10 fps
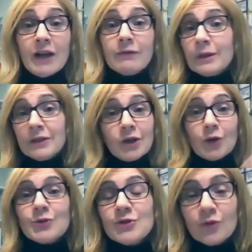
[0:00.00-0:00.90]
Everybody
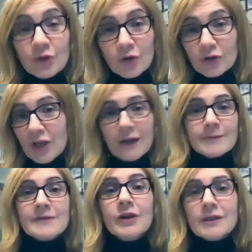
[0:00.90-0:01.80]
goes to New York
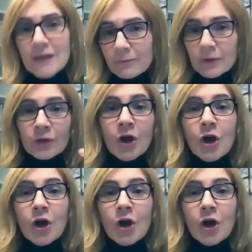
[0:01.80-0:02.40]
Times, for example,